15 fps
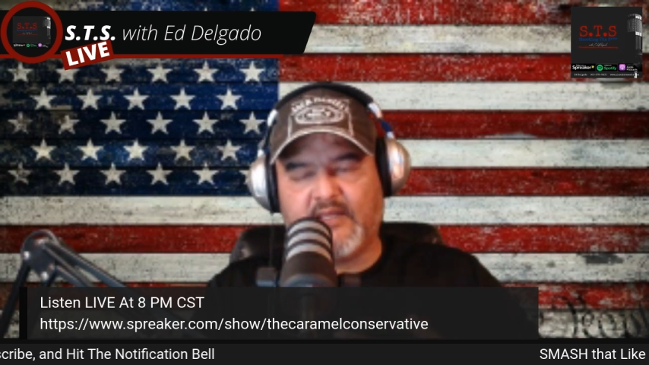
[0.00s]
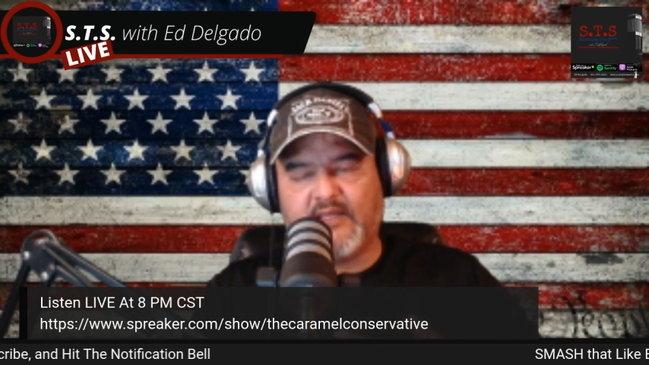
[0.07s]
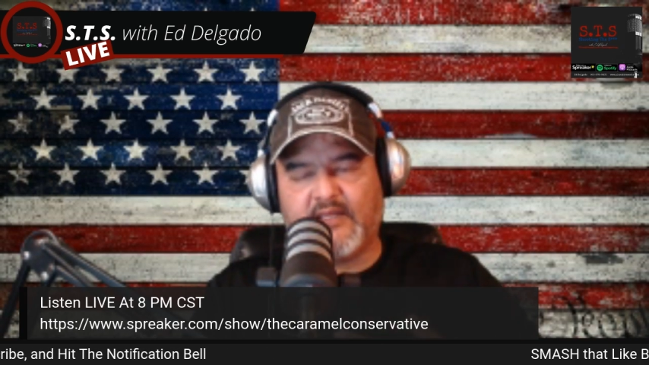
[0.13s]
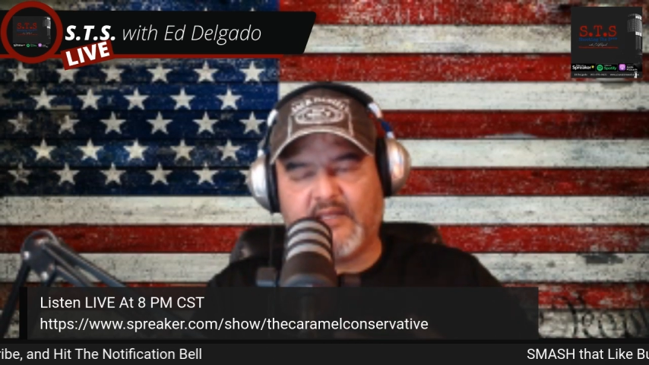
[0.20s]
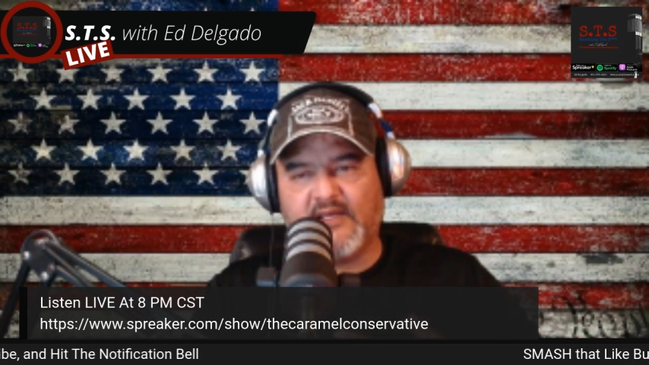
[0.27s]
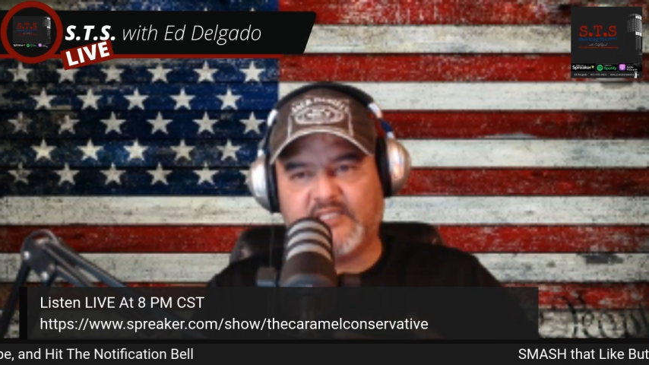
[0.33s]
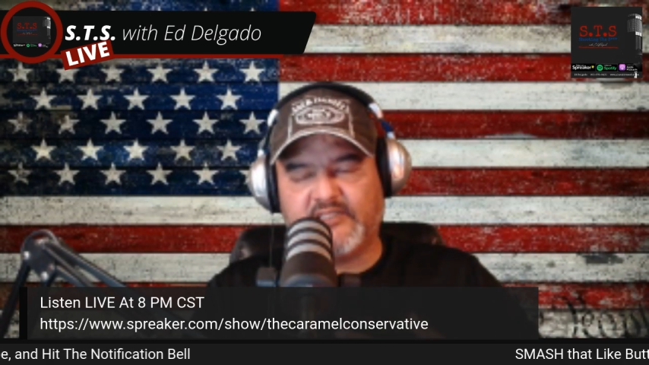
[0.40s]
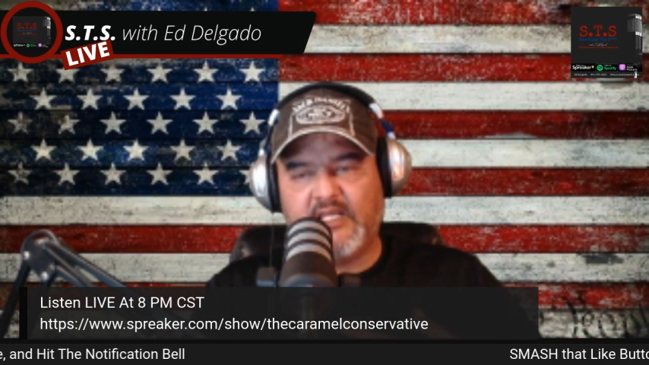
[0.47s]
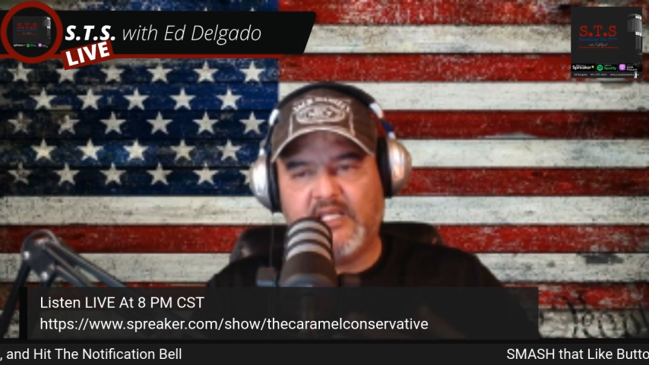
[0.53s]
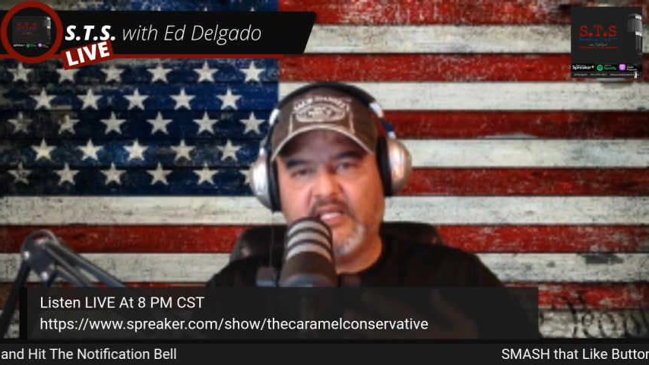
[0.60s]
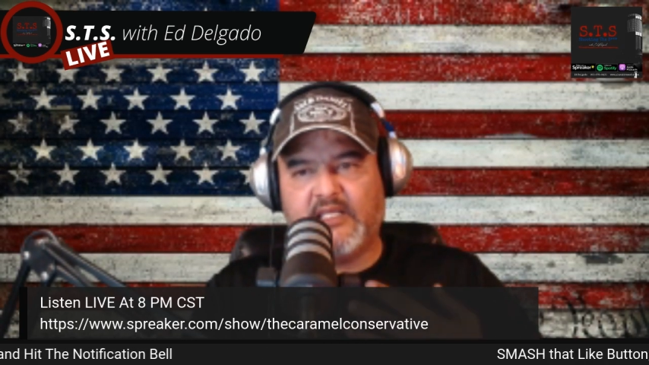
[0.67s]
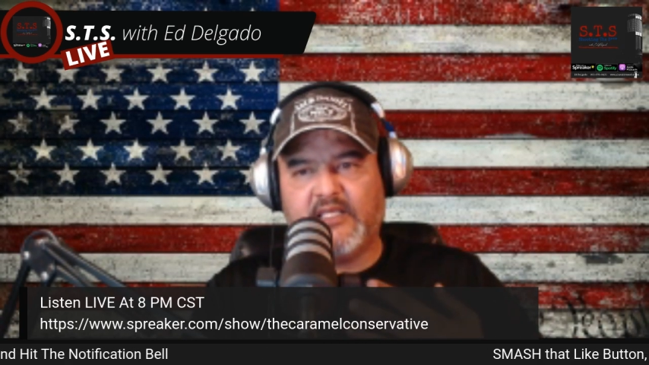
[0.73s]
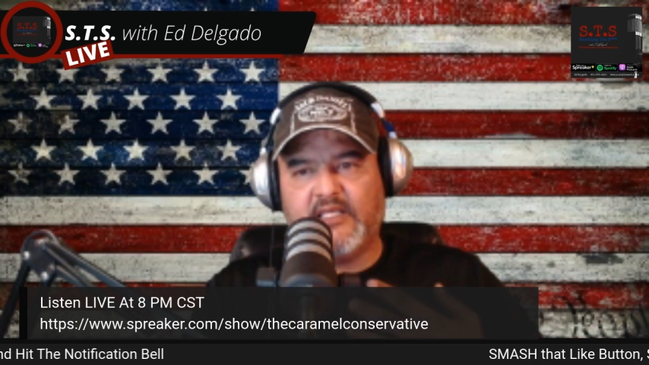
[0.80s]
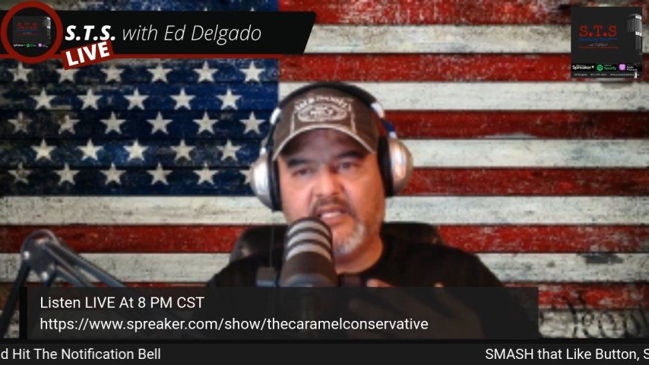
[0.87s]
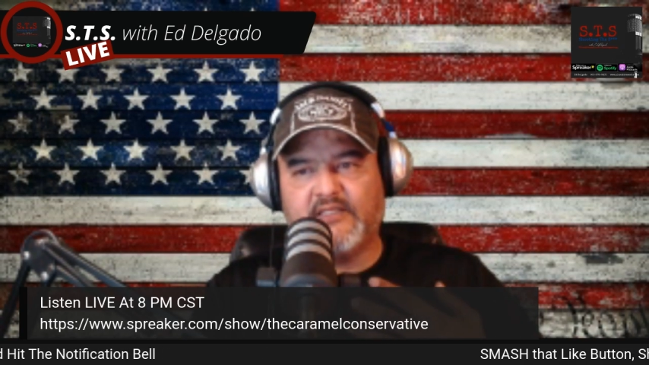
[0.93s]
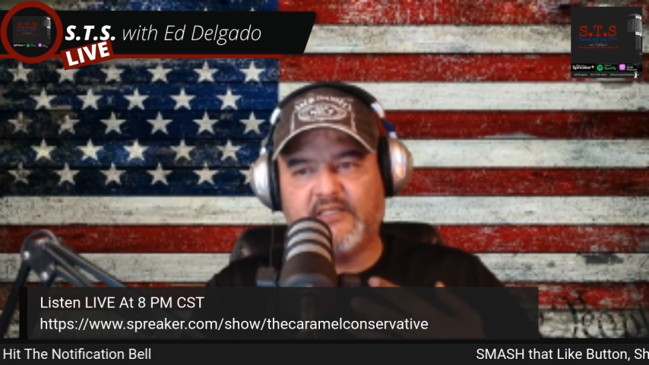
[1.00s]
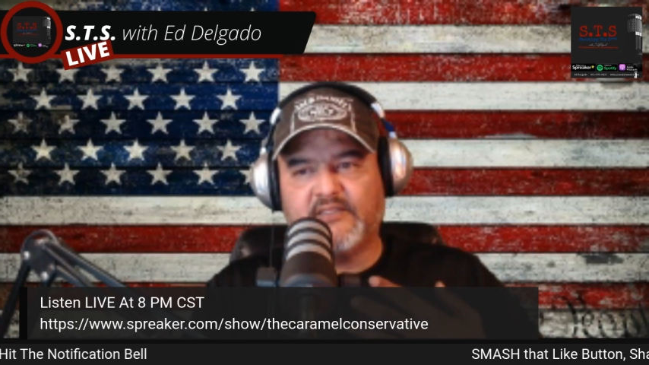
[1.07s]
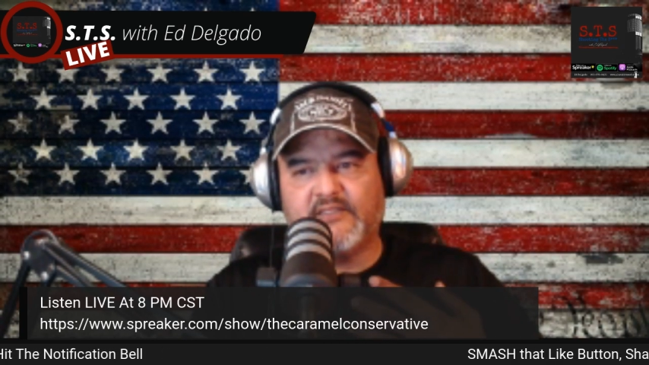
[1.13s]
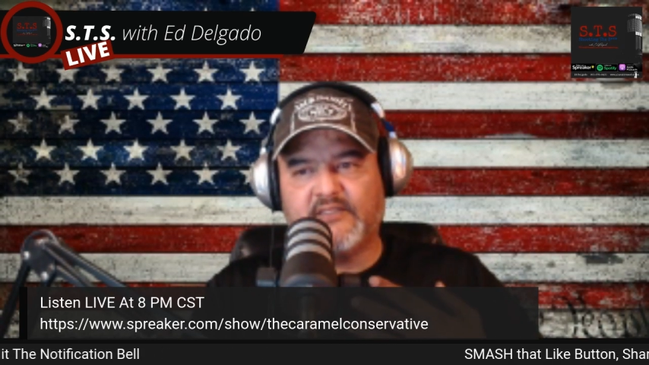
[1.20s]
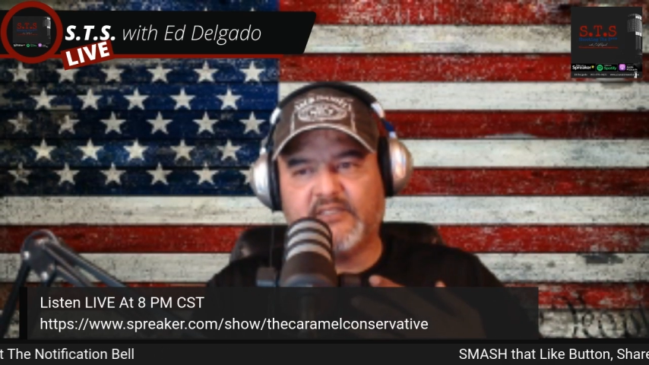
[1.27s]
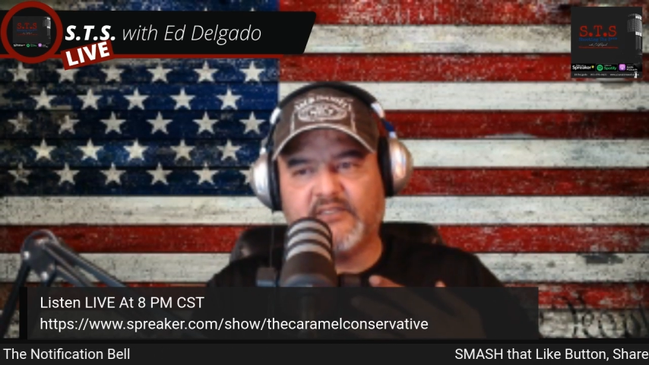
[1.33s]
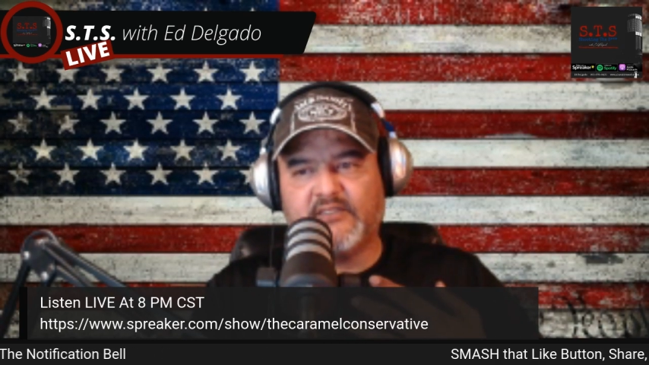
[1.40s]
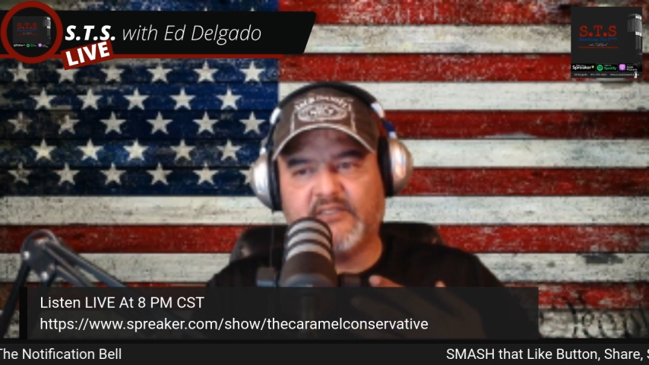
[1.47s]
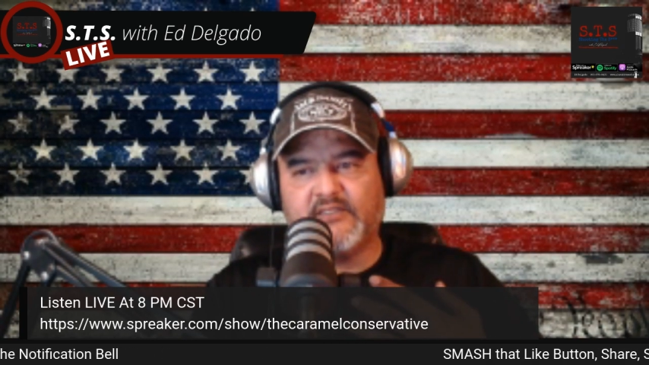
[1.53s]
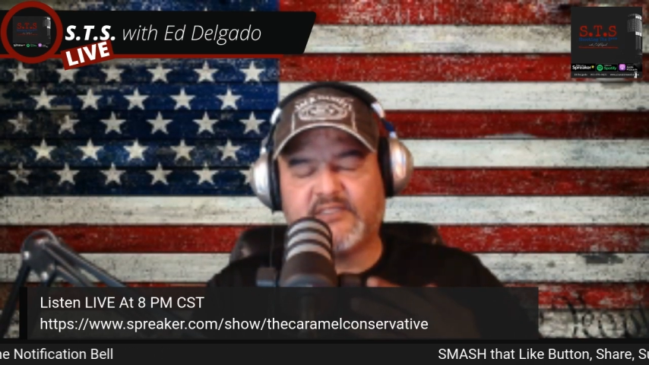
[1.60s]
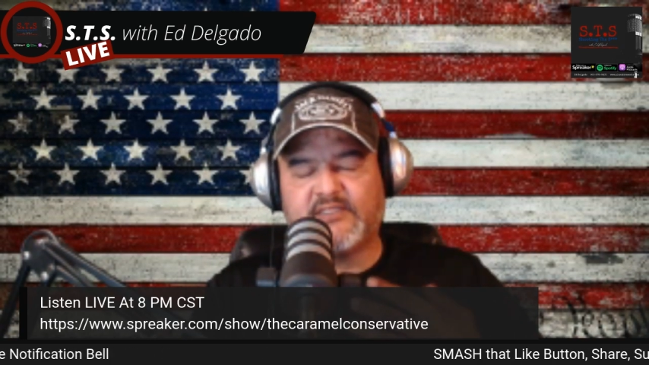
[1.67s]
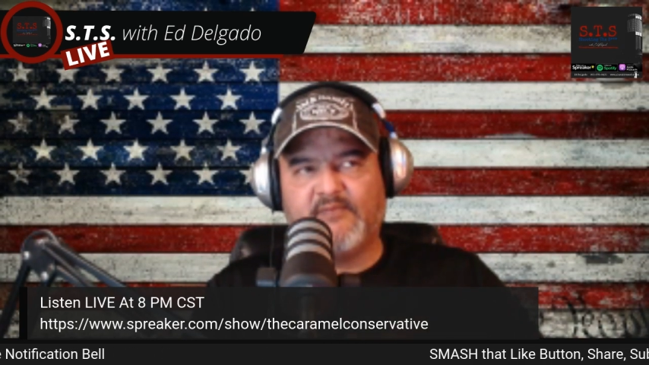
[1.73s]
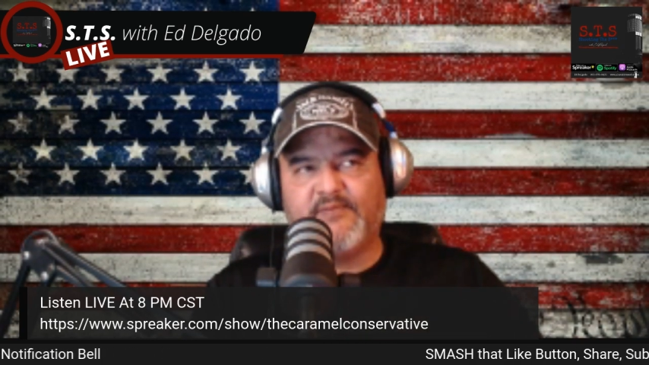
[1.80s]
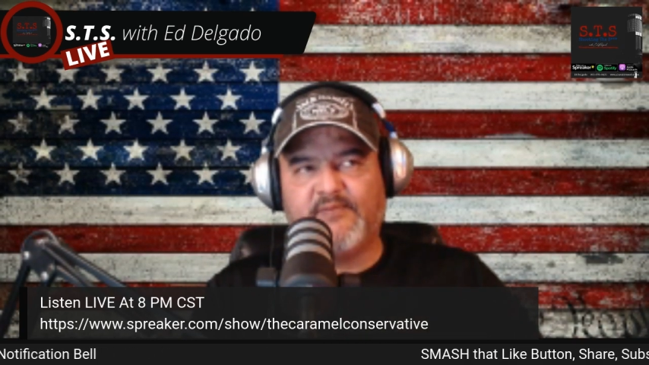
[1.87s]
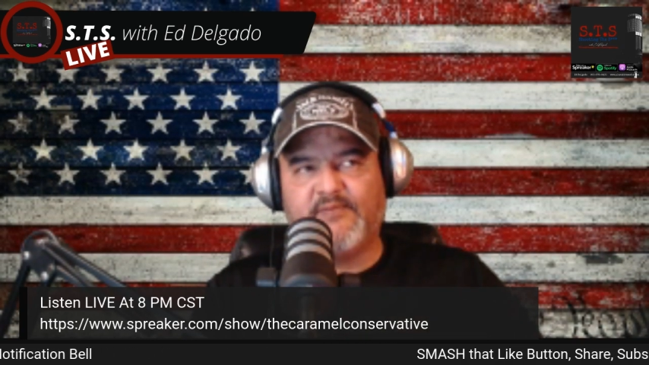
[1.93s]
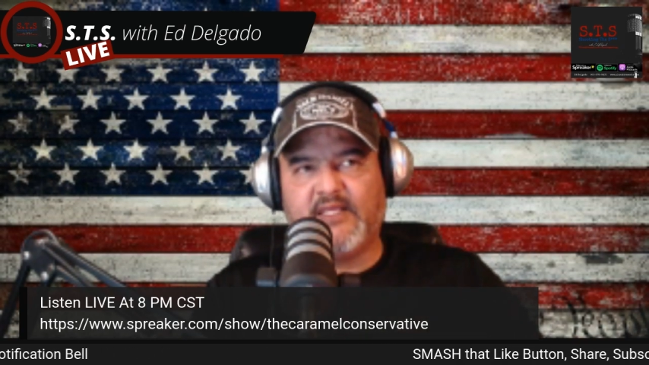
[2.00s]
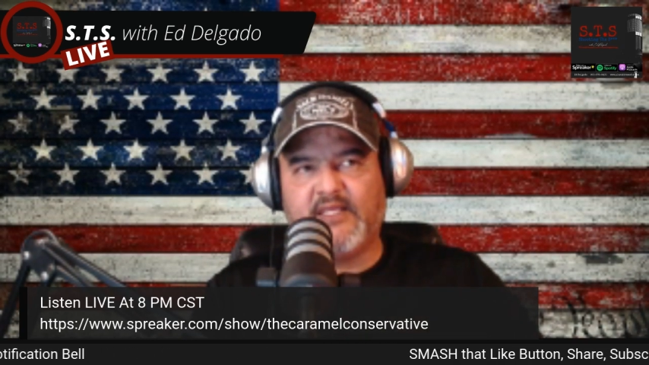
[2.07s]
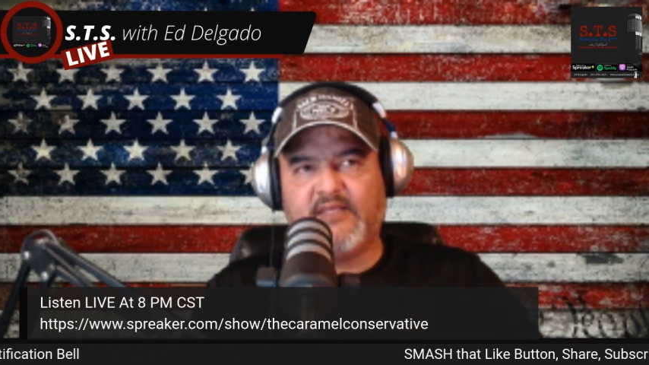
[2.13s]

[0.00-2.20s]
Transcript: is something that